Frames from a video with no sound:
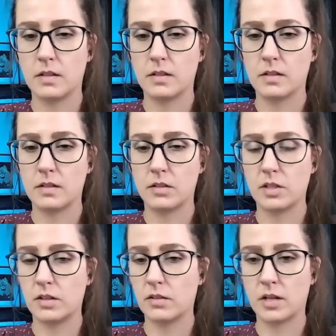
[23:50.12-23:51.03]
Does Schindler
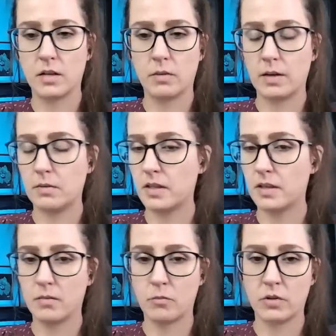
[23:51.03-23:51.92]
get away with it? I'm
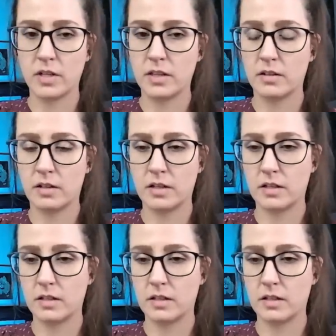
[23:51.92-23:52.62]
worried they're gonna,